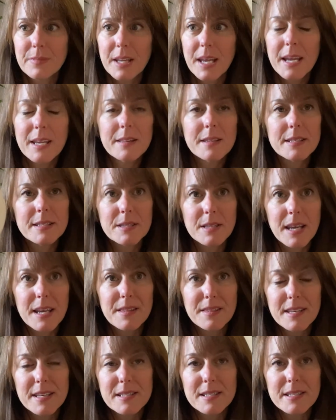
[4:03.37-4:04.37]
in
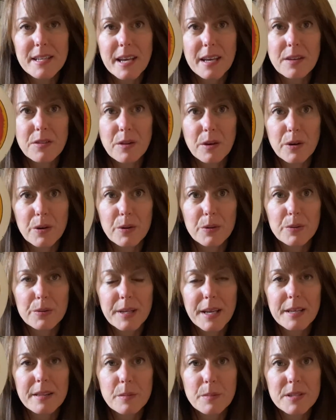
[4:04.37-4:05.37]
this deck, though,
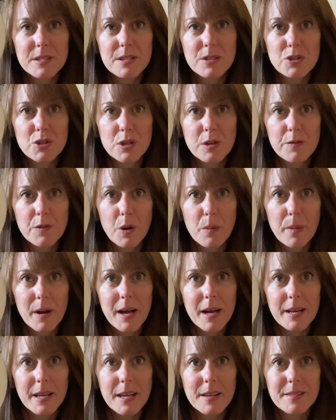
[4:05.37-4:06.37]
in the position of your
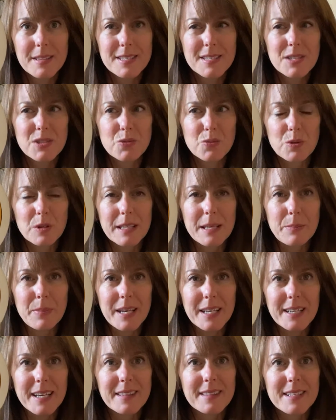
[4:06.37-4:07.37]
body, this is really
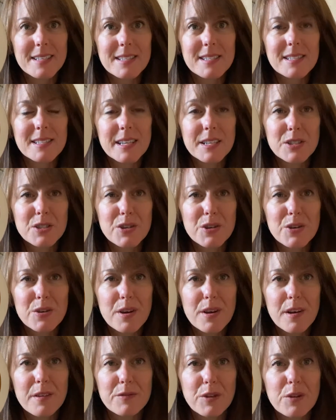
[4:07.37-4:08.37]
being at the center
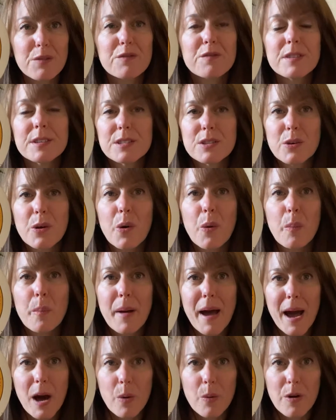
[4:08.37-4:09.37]
of your physical
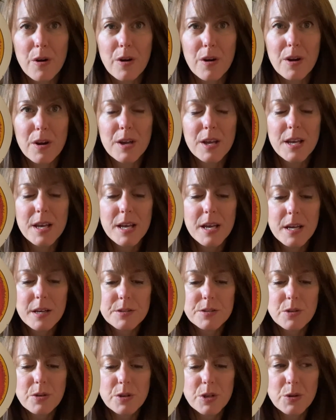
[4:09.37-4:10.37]
power.
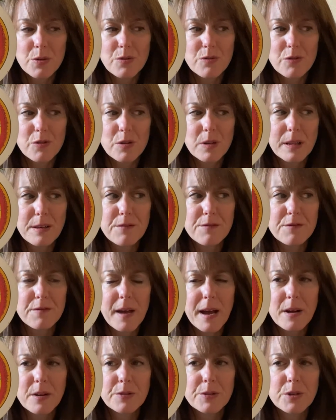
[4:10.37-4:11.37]
So you've really
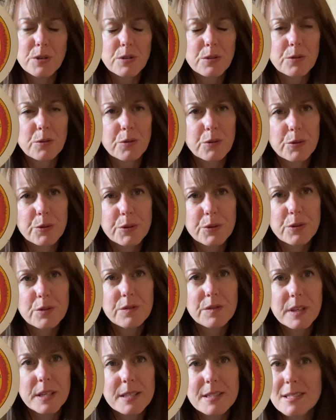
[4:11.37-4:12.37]
found your
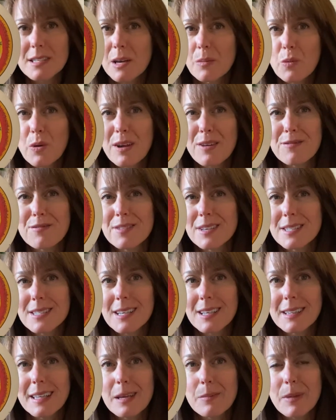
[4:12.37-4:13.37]
groove in some way
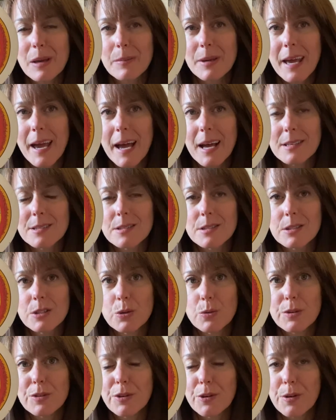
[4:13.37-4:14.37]
physically. Maybe it has to do
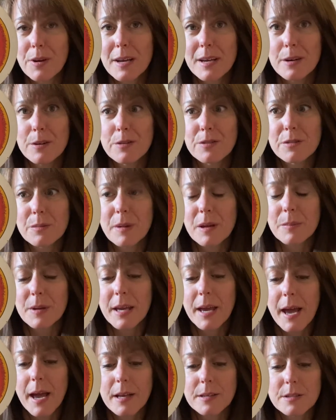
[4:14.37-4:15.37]
with your health. Maybe
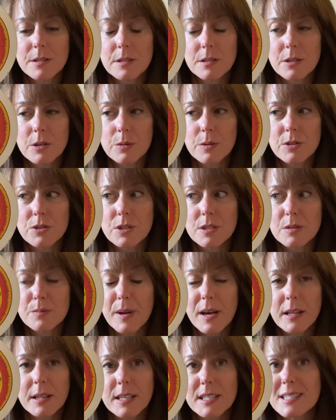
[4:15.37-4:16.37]
it has to do with just
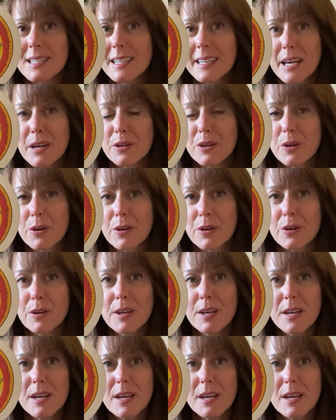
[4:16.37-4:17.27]
balancing out your